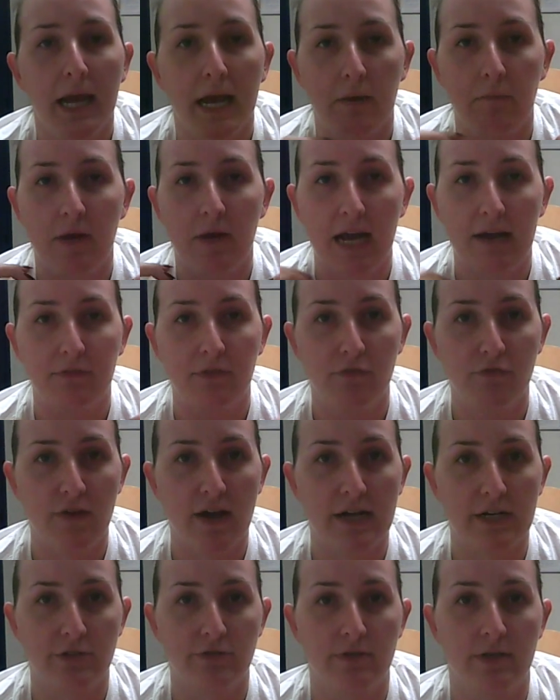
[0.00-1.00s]
and we have to
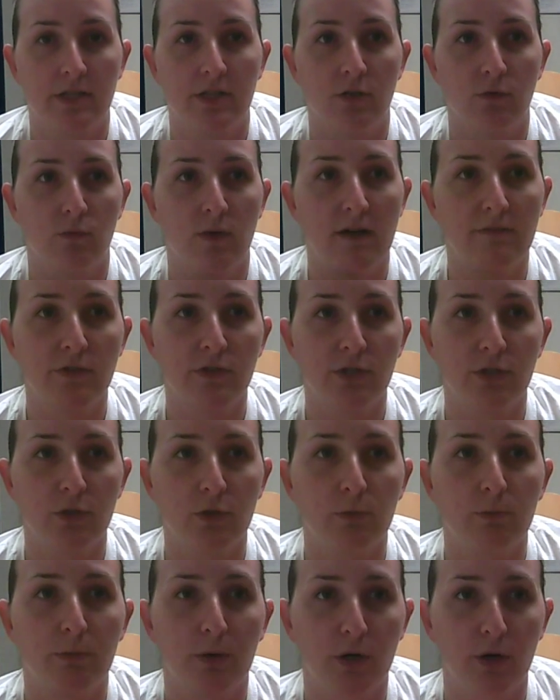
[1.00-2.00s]
factor in the
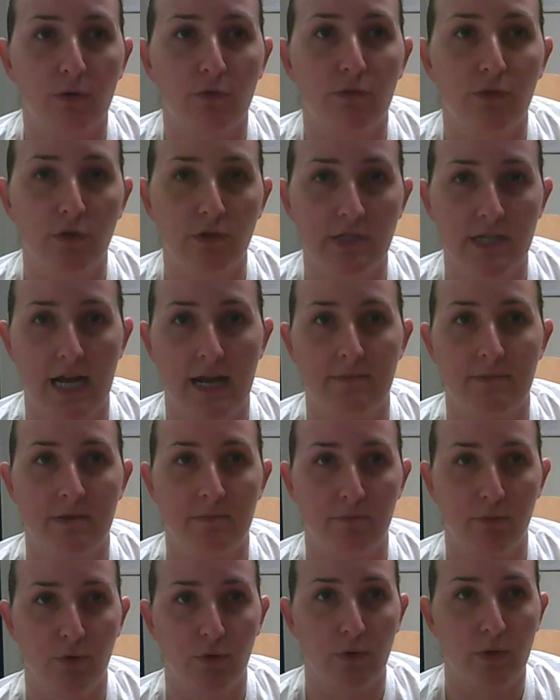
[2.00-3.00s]
revenue per full-time
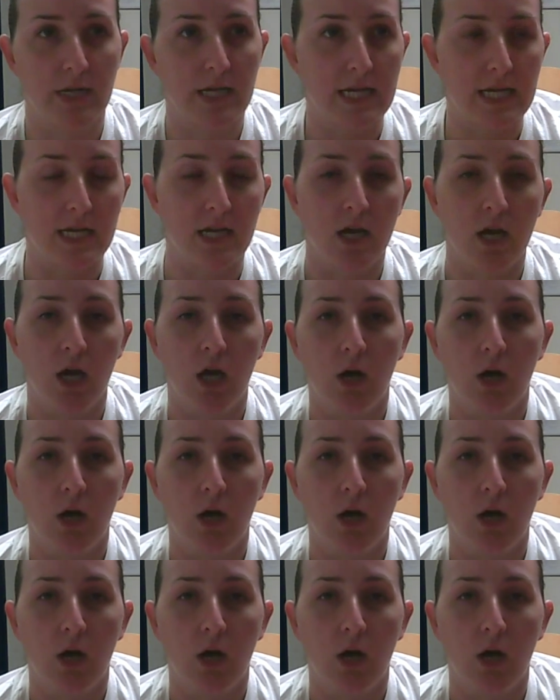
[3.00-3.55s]
employee.